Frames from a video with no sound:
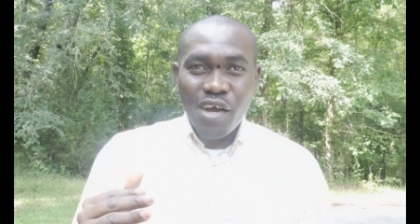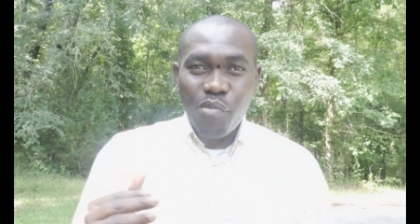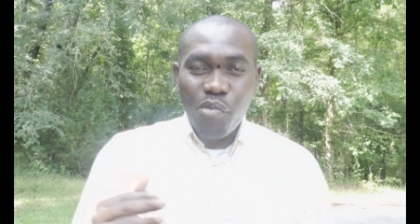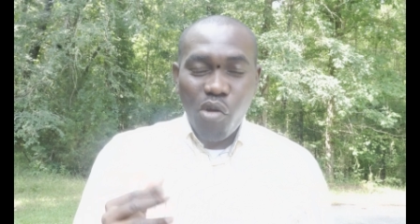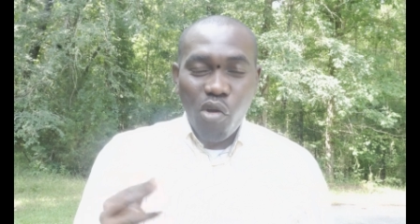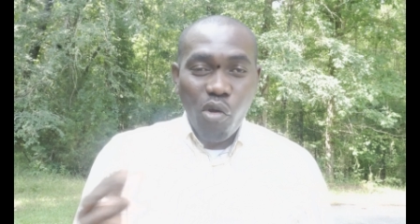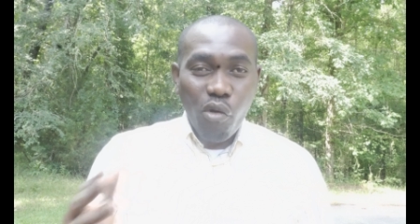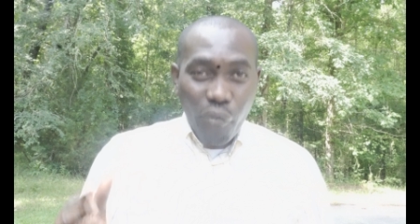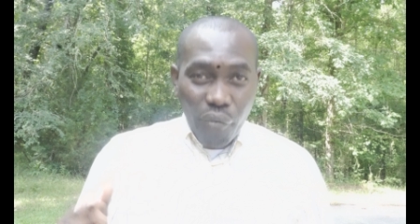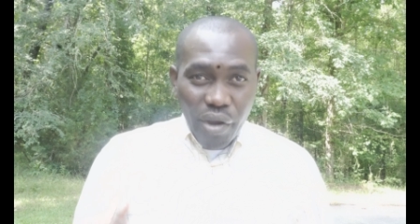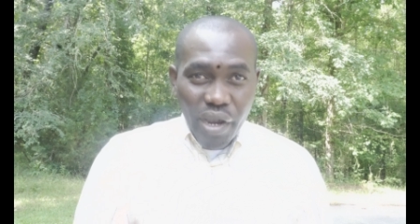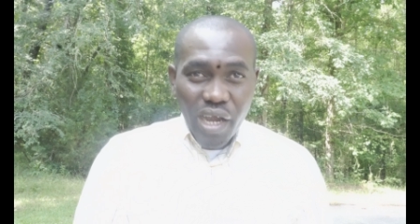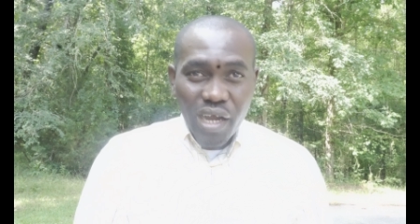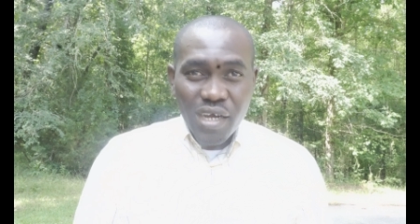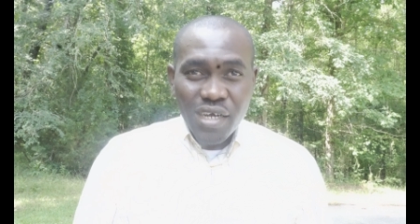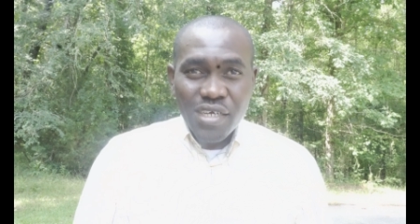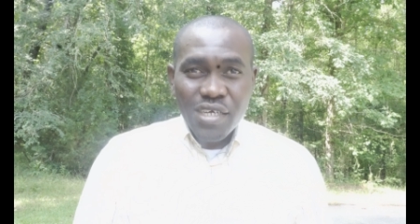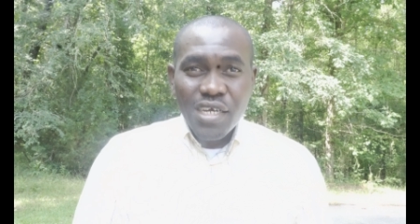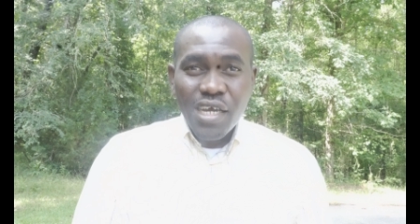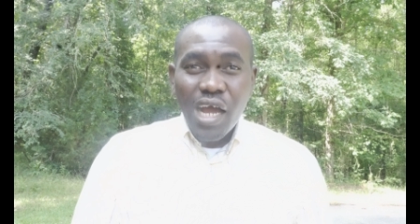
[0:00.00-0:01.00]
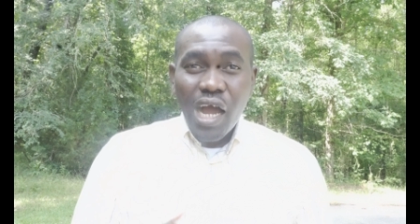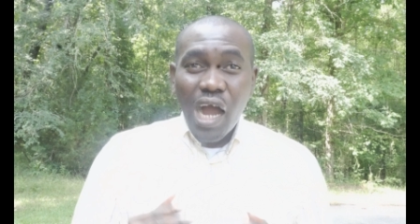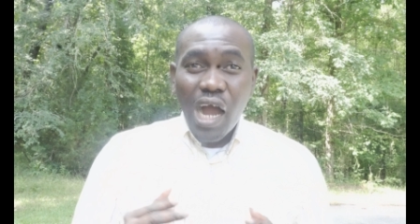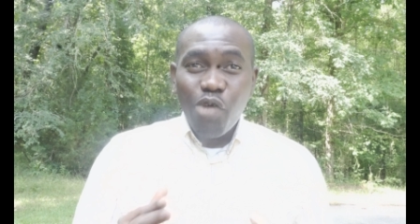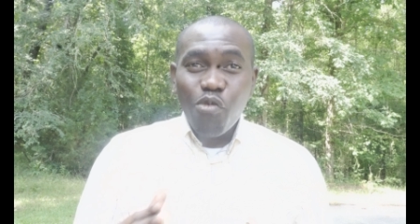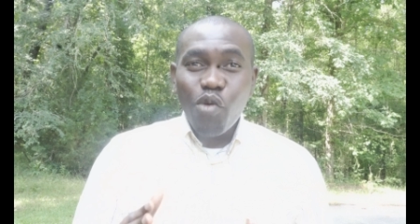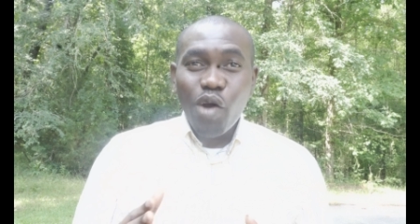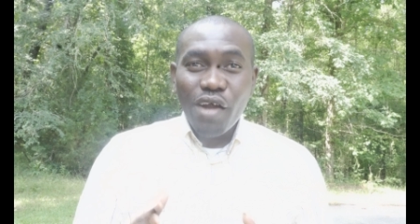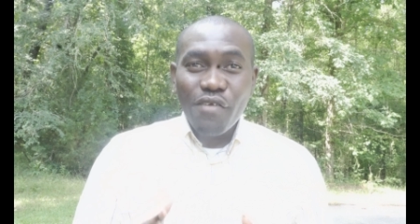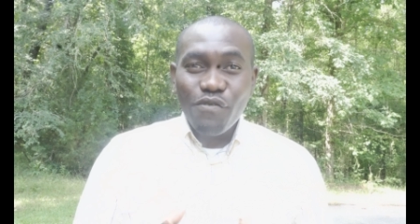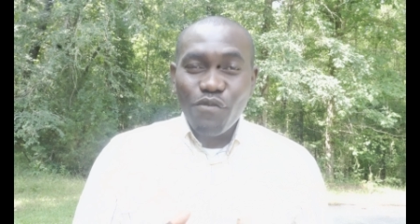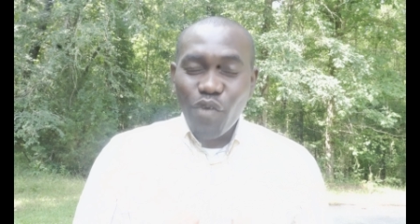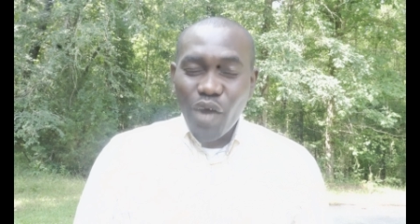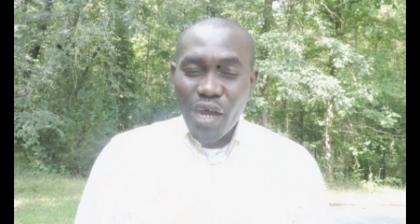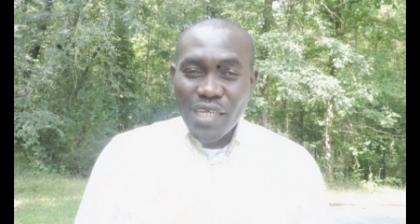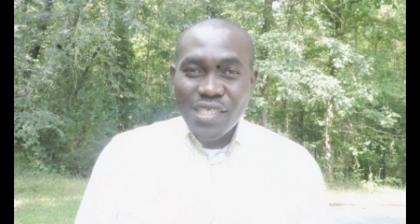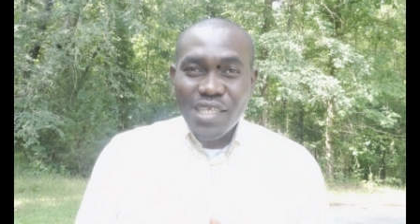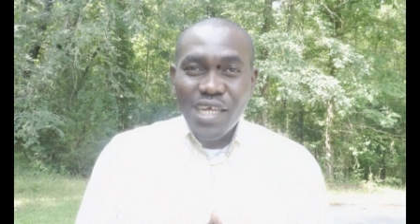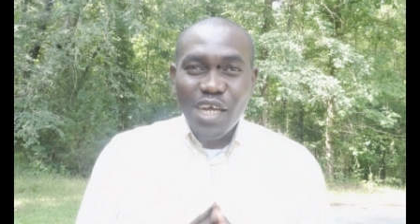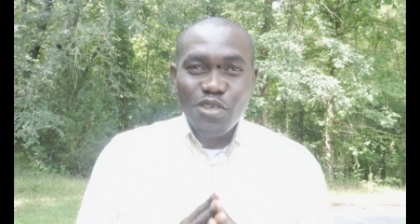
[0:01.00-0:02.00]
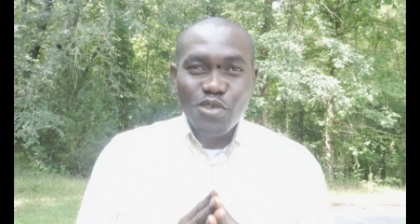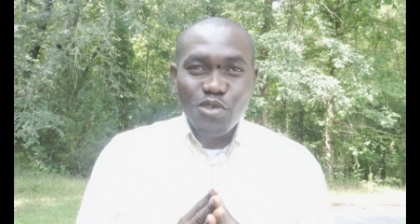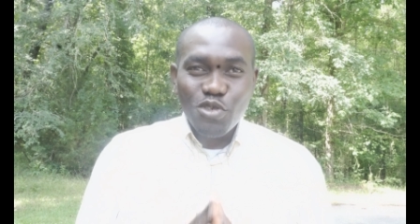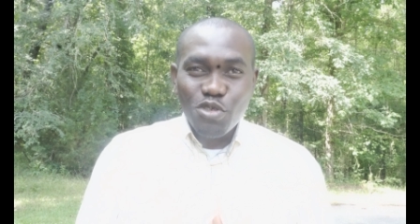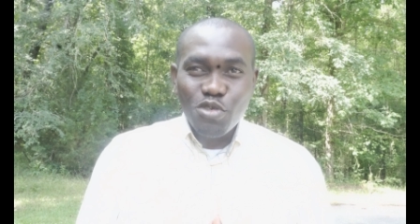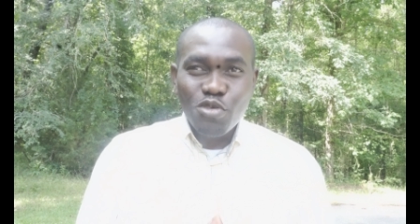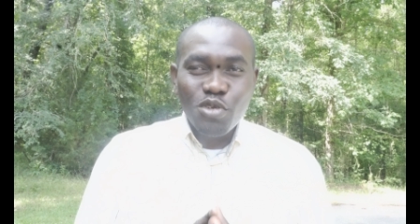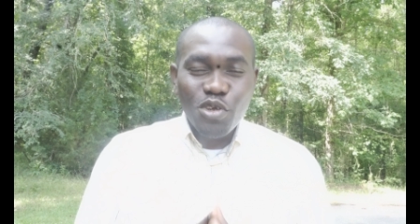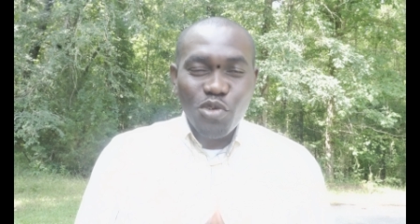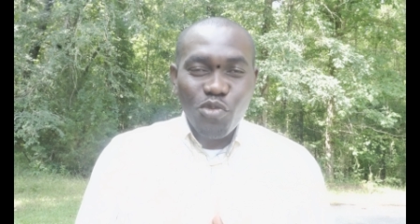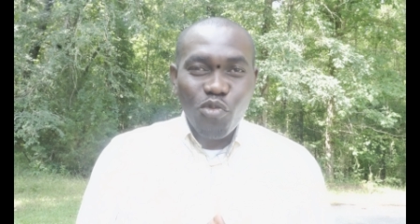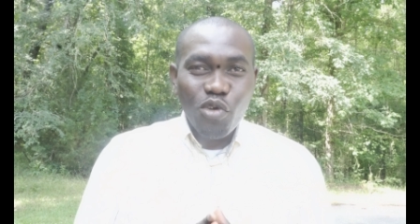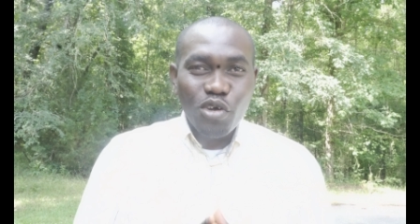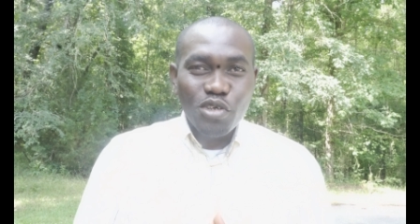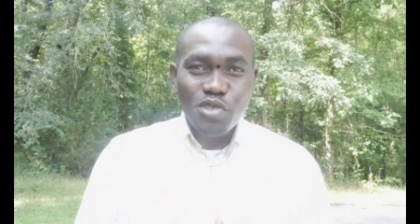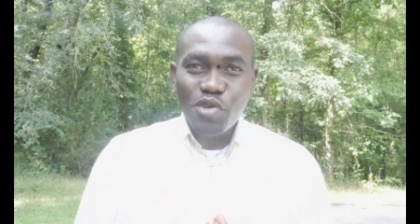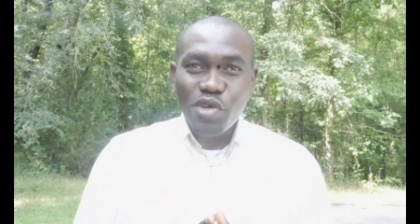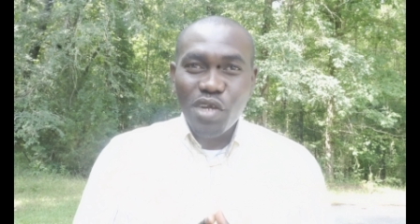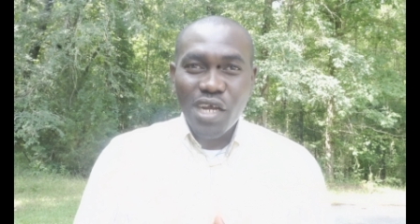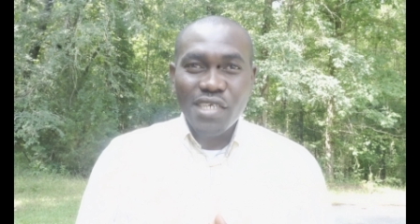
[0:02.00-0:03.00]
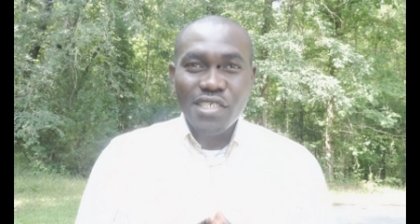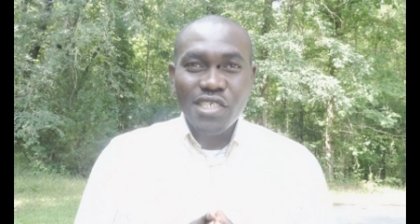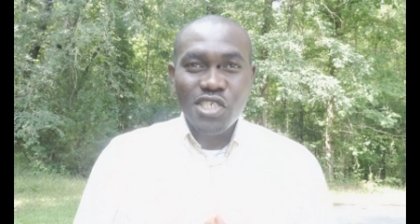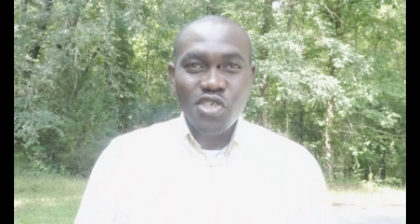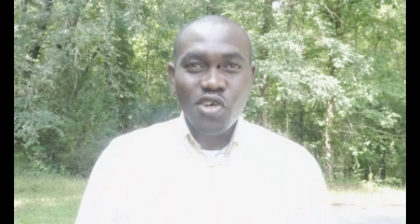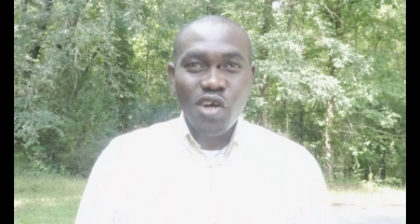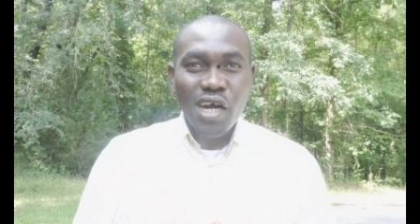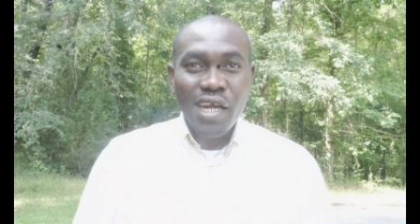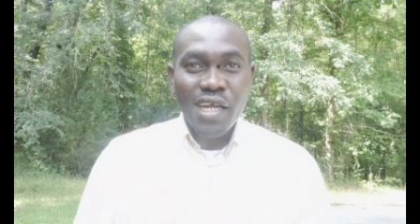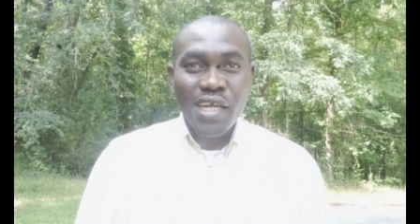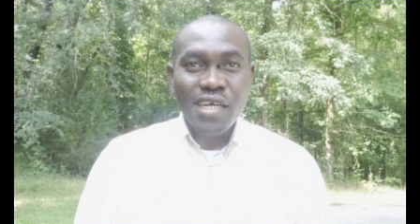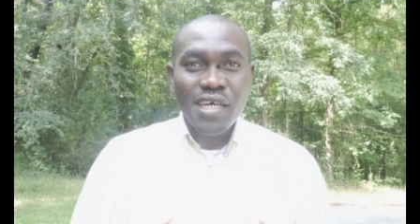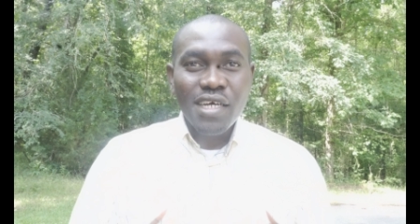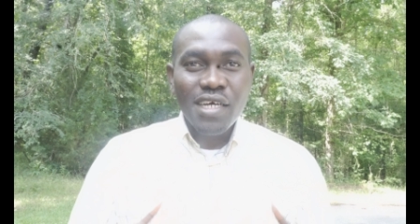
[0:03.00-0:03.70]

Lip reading: courier, I will advise that you do the one you can track.